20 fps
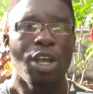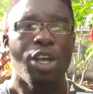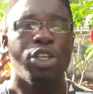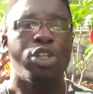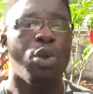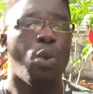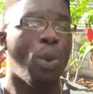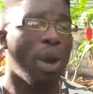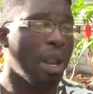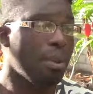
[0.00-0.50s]

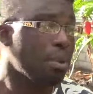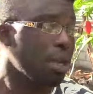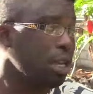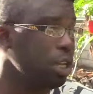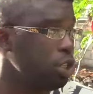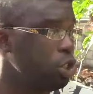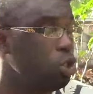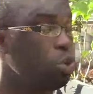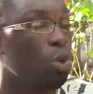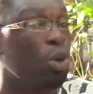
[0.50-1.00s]
So what I'm
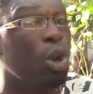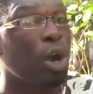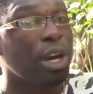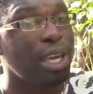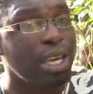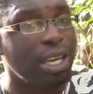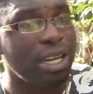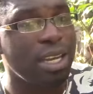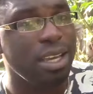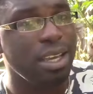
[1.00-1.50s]
gonna do,
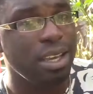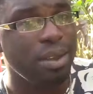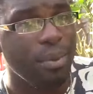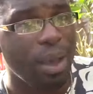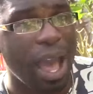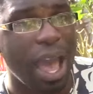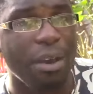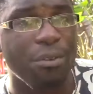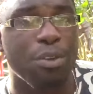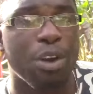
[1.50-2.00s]
luckily
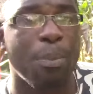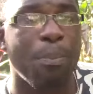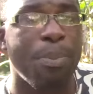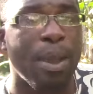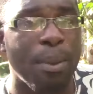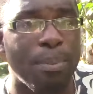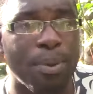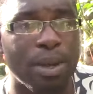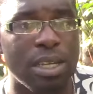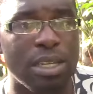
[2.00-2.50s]
I've got
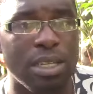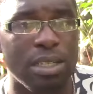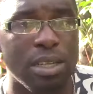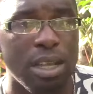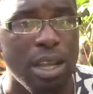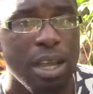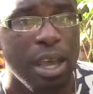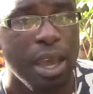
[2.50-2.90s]
peppers